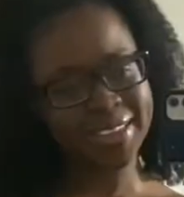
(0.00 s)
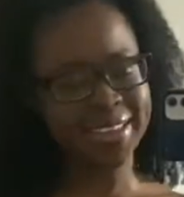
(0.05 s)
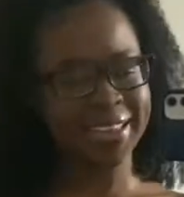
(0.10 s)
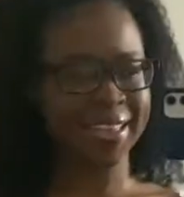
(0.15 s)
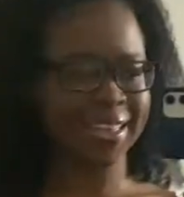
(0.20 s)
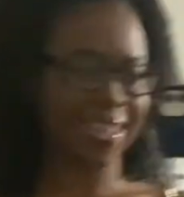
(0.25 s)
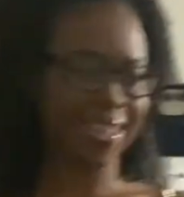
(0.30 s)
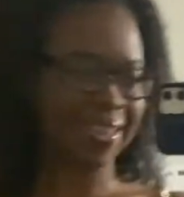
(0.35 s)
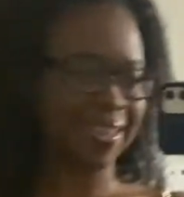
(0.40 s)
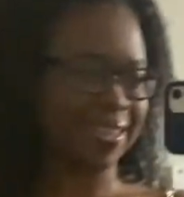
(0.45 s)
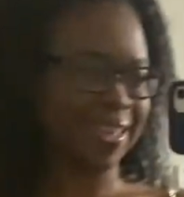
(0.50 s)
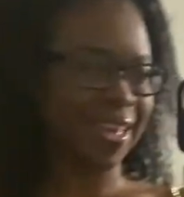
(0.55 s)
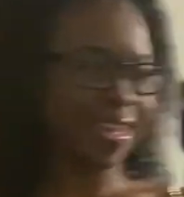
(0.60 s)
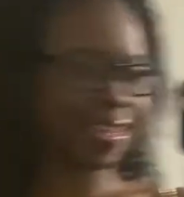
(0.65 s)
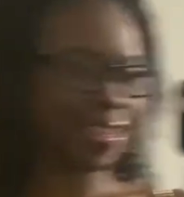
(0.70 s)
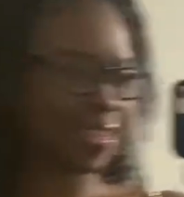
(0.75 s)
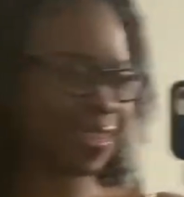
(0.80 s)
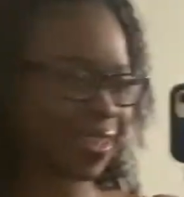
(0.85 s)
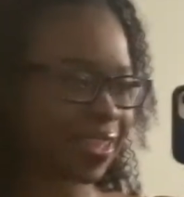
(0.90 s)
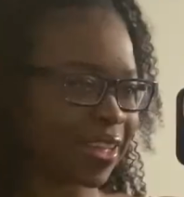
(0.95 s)
And yeah,
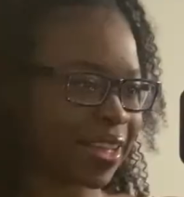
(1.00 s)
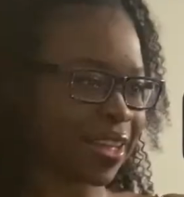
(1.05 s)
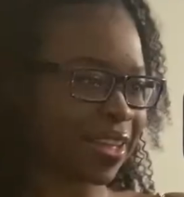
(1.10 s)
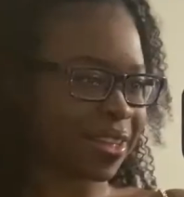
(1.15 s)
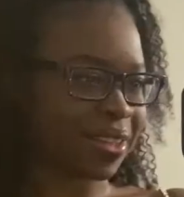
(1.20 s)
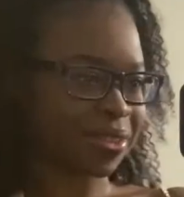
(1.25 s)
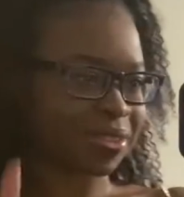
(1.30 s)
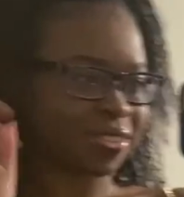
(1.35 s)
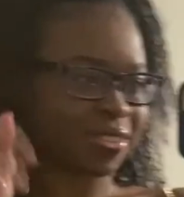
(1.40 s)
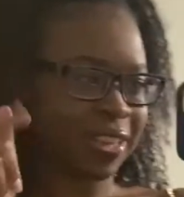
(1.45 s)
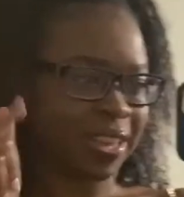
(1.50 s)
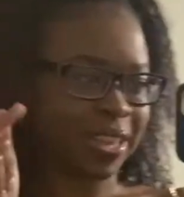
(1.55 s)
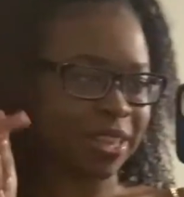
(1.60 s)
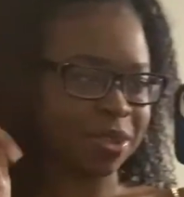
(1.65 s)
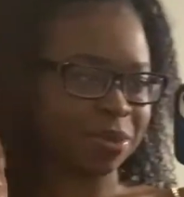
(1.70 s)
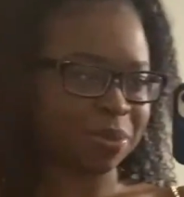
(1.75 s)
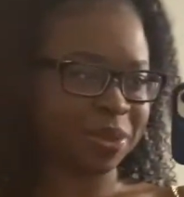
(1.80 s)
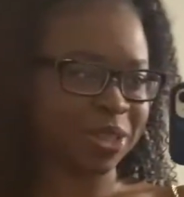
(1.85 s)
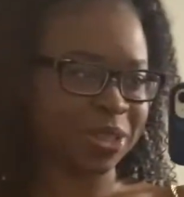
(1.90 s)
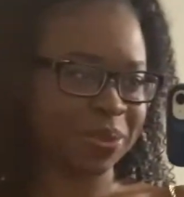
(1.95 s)
I'll check
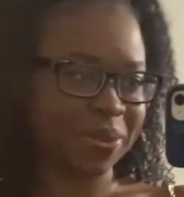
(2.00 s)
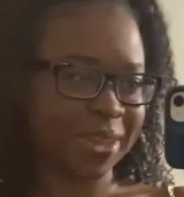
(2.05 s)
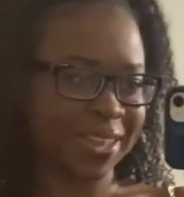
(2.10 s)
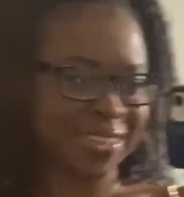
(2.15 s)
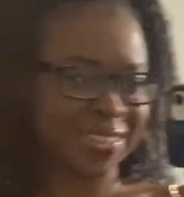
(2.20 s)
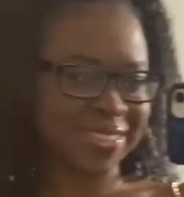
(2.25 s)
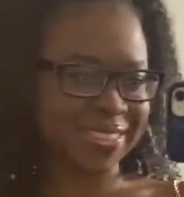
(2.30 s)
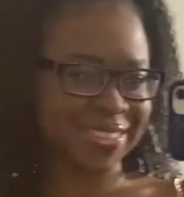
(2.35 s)
in with you guys